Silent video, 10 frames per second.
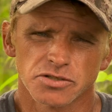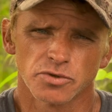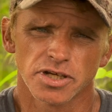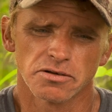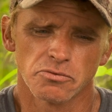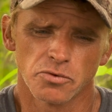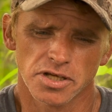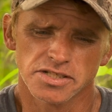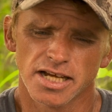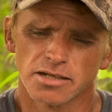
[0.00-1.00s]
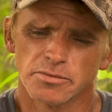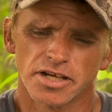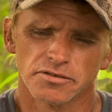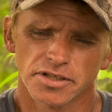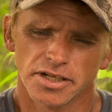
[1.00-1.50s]
to what I, what I tell him
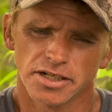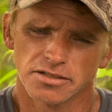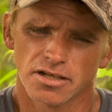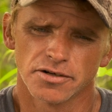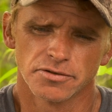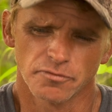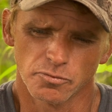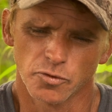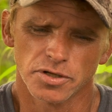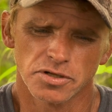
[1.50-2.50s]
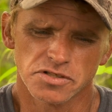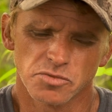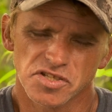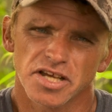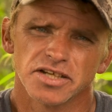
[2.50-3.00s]
and everything, and he's learning from what his
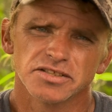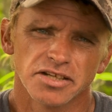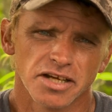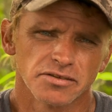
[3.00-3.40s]
mistakes and